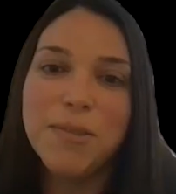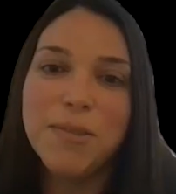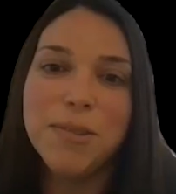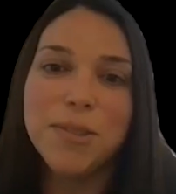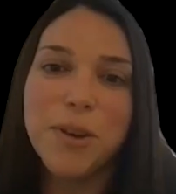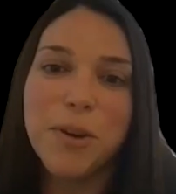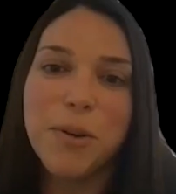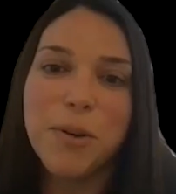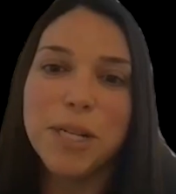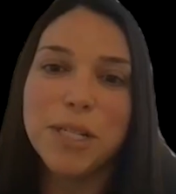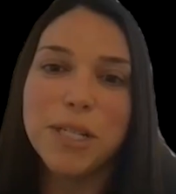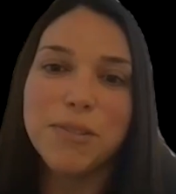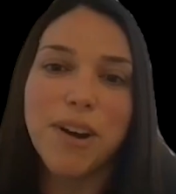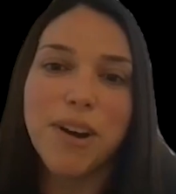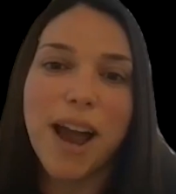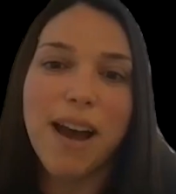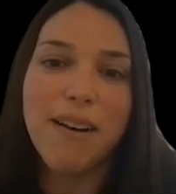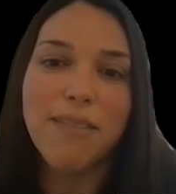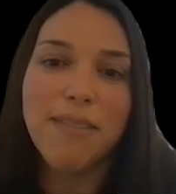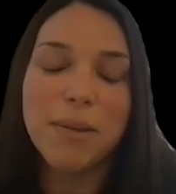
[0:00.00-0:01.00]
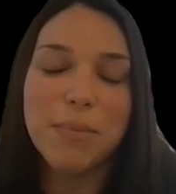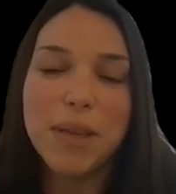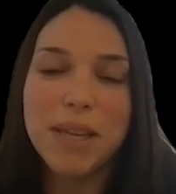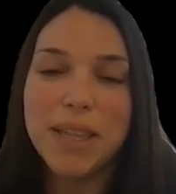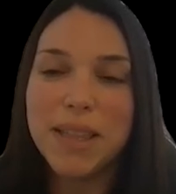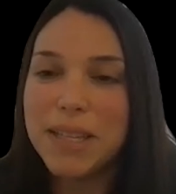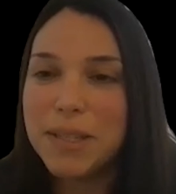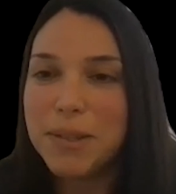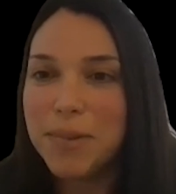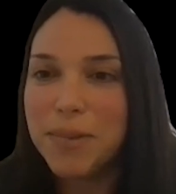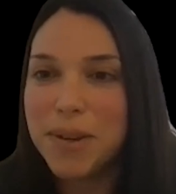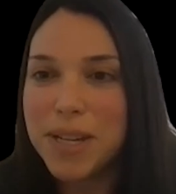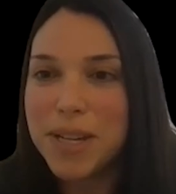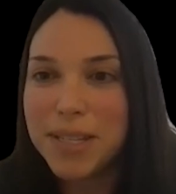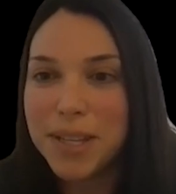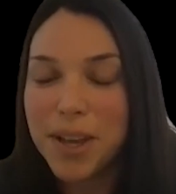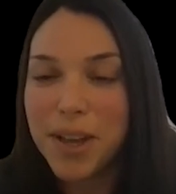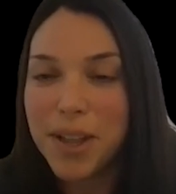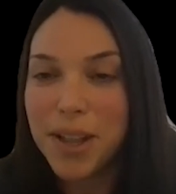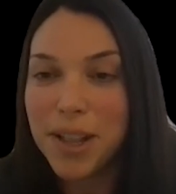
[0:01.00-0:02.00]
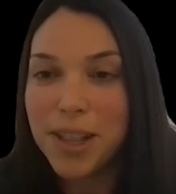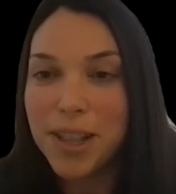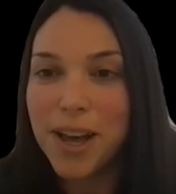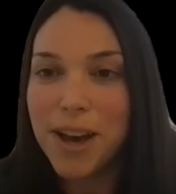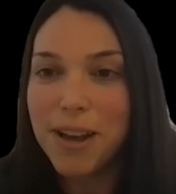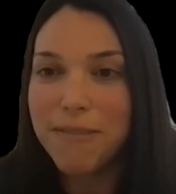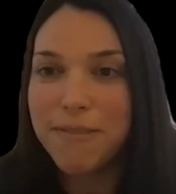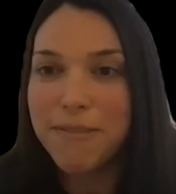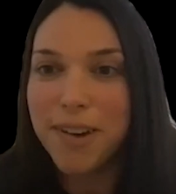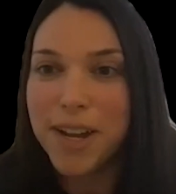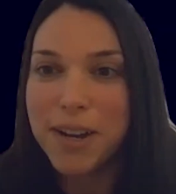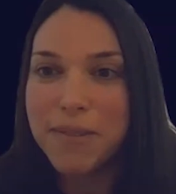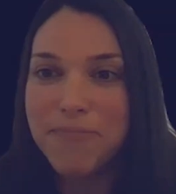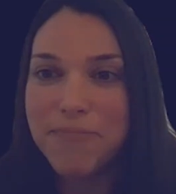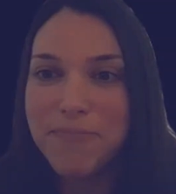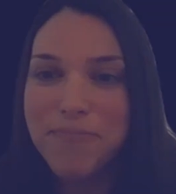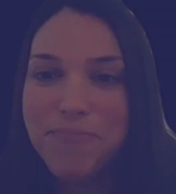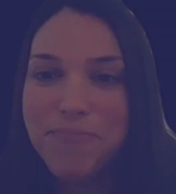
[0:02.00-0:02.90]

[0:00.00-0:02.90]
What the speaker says: so much for having me. This was a lot of fun.